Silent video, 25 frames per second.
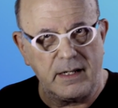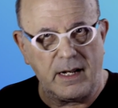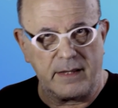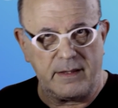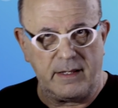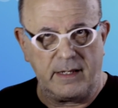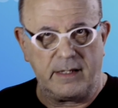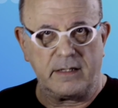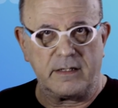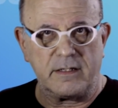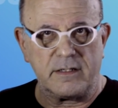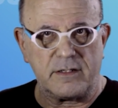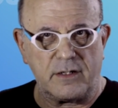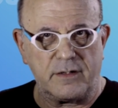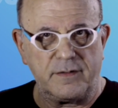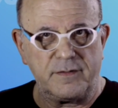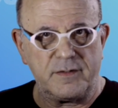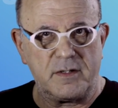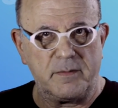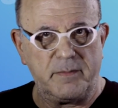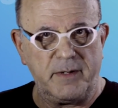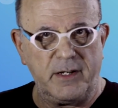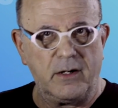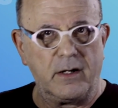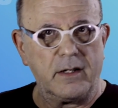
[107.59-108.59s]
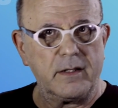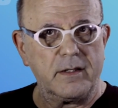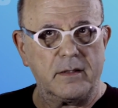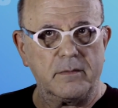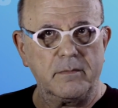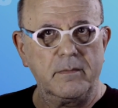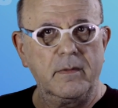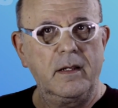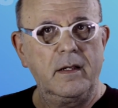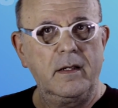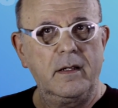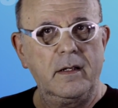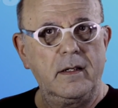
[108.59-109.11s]
I think it deserves to be on
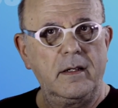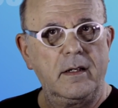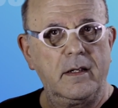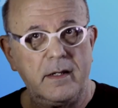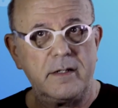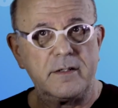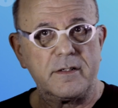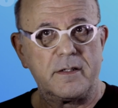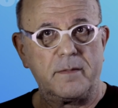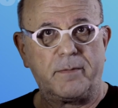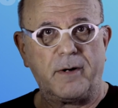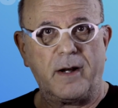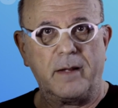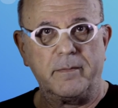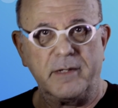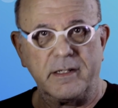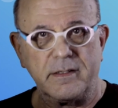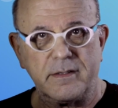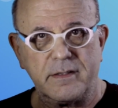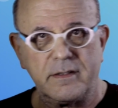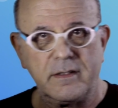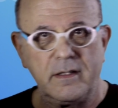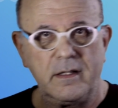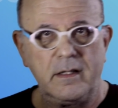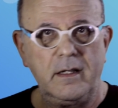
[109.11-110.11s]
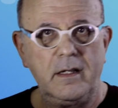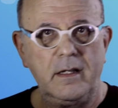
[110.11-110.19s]
them. Here's the premise.